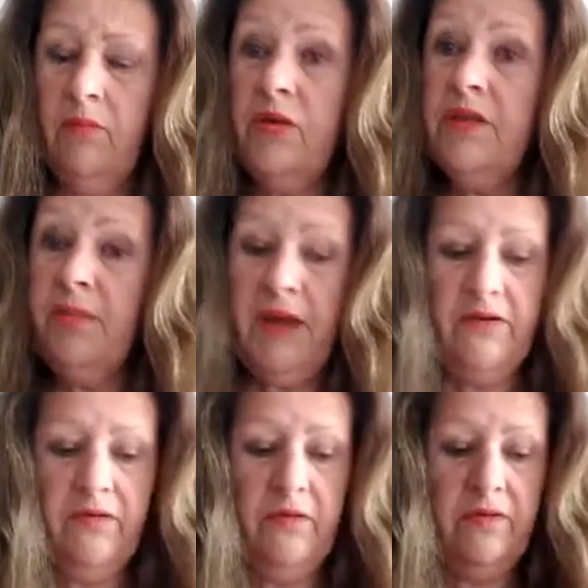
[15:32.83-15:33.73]
with the
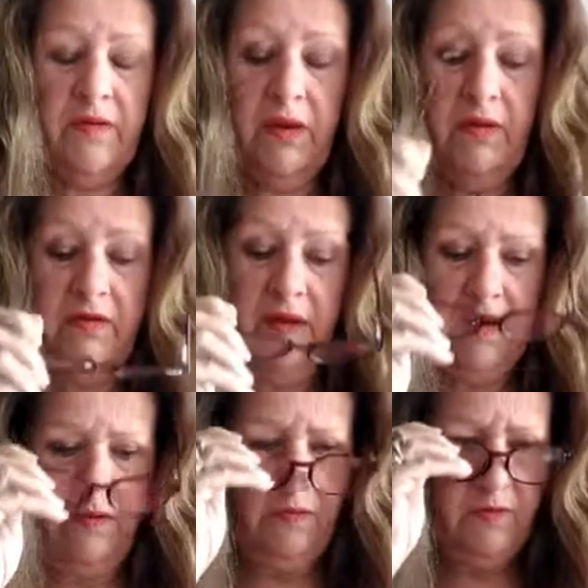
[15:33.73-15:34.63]
patience. So it
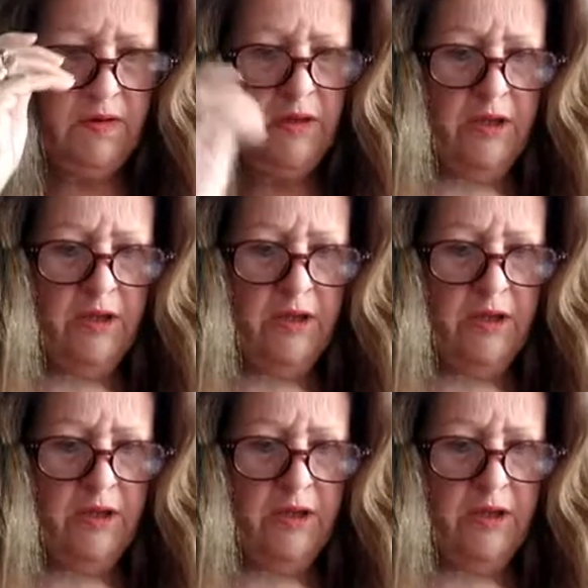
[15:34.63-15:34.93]
says,